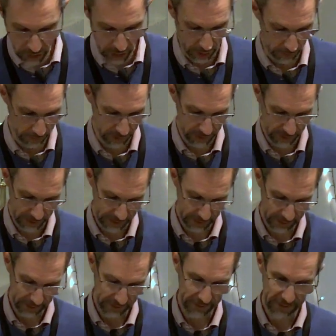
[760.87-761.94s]
up
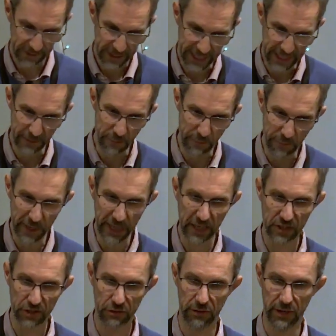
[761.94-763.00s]
in
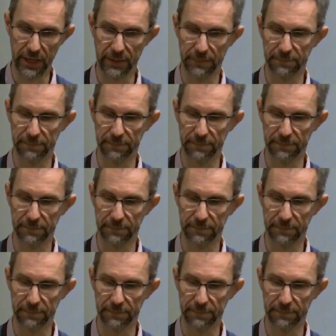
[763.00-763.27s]
victory.